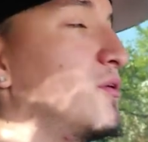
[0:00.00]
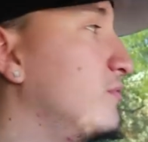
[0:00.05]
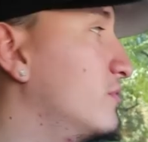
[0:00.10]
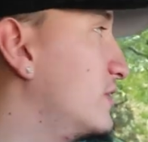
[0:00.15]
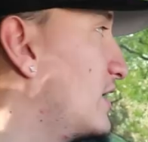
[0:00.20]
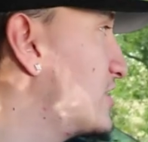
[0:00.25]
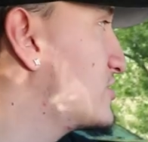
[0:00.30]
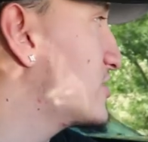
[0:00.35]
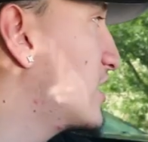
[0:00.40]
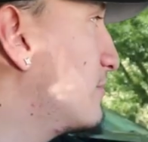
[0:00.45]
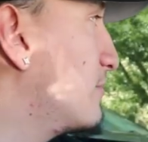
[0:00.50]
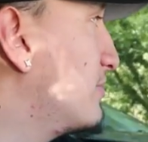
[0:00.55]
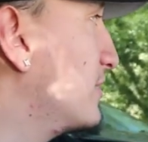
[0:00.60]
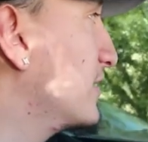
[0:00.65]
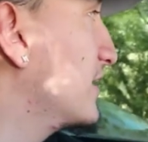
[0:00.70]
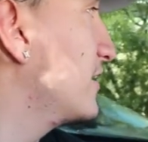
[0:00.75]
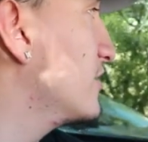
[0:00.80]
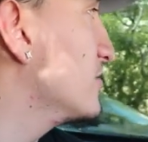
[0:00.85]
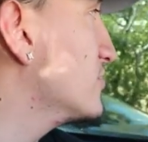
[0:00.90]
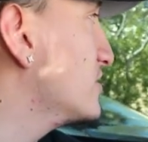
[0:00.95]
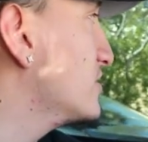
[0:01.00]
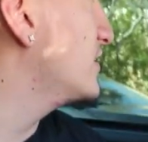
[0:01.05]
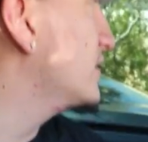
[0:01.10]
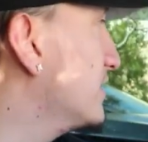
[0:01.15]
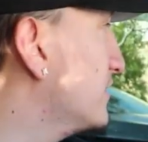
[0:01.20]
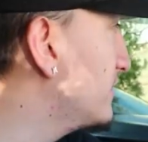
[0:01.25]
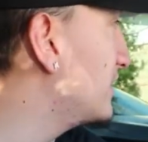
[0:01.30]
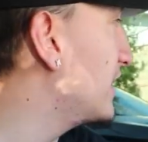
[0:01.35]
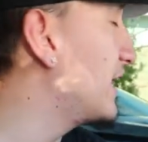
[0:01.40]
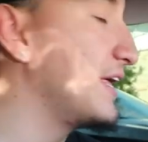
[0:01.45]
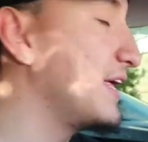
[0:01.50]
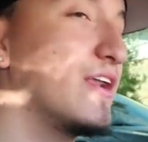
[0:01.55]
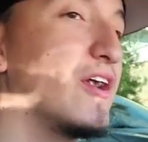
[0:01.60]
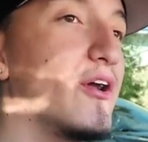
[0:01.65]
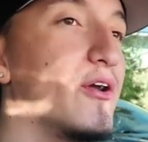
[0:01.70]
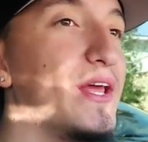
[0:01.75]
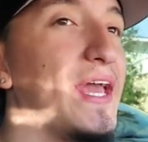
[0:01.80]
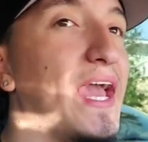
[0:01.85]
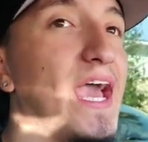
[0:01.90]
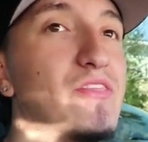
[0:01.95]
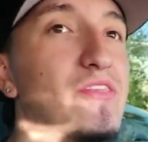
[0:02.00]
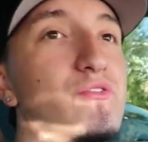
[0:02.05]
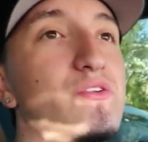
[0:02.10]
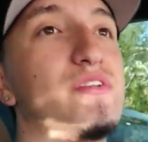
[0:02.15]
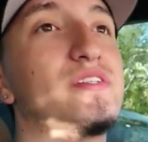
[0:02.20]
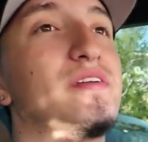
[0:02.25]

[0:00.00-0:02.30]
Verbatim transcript: When I tried to put gears in it, that it already had three